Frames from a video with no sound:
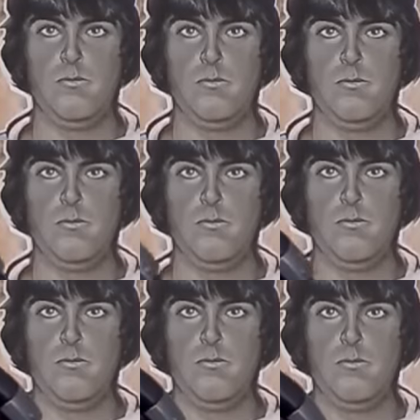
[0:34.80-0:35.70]

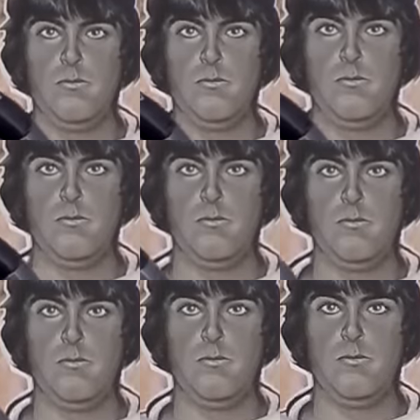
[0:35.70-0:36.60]

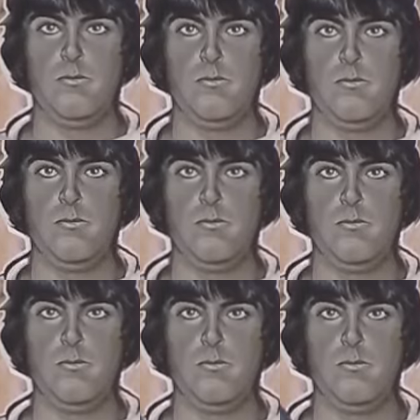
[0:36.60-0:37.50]

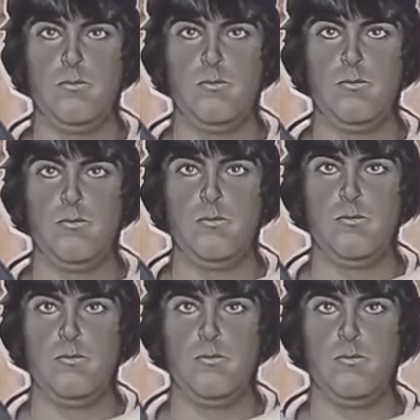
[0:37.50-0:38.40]

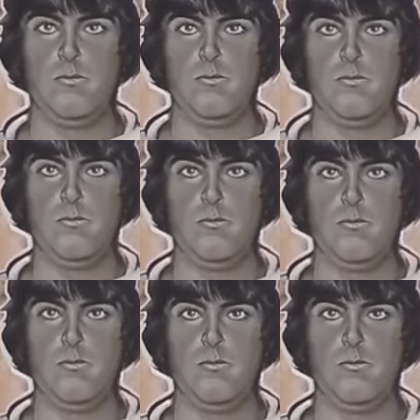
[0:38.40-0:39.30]

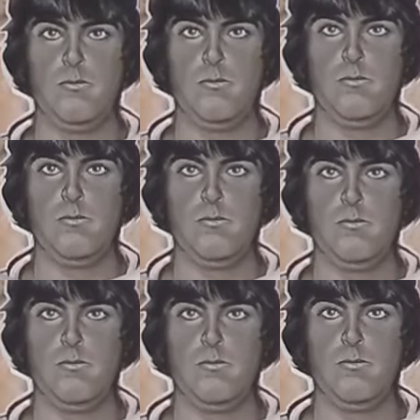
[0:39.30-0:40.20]

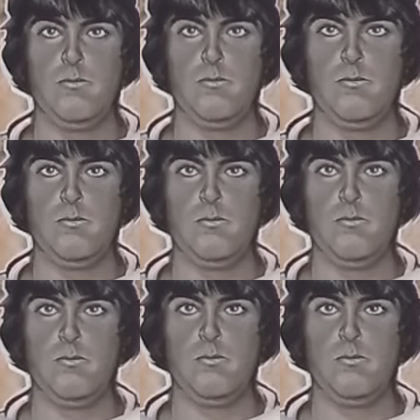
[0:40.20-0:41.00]
(silent)